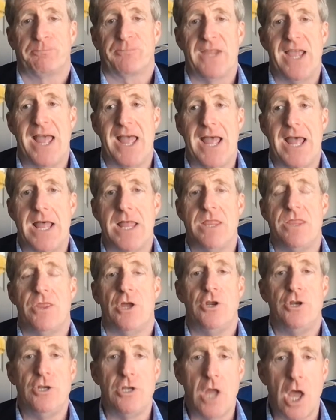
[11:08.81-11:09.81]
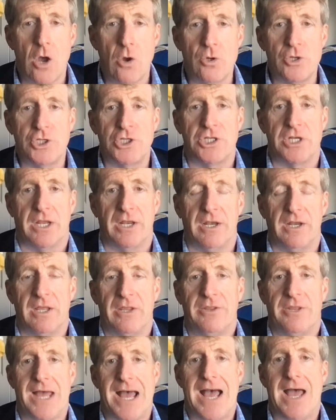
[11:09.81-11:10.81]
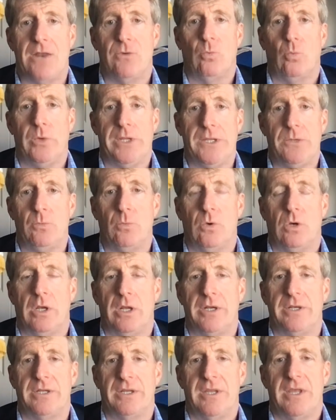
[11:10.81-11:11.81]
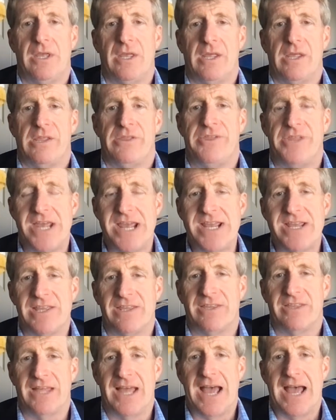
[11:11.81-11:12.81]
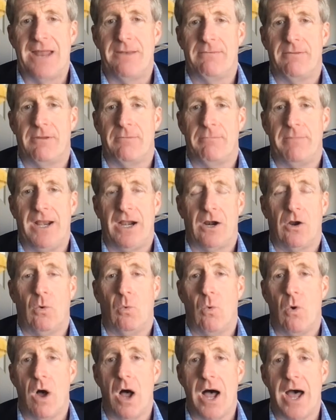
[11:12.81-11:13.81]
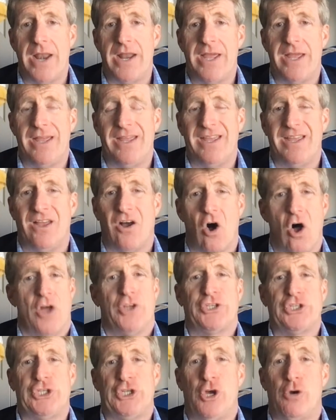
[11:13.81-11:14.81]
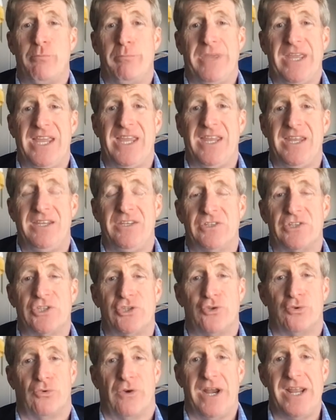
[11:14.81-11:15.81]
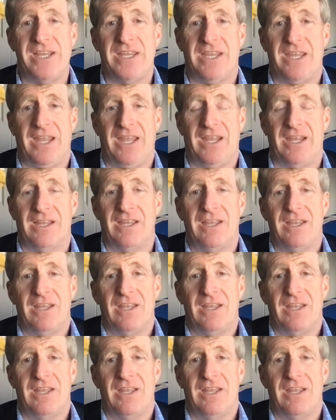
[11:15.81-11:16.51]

And the notion that we would think that marijuana also means drinking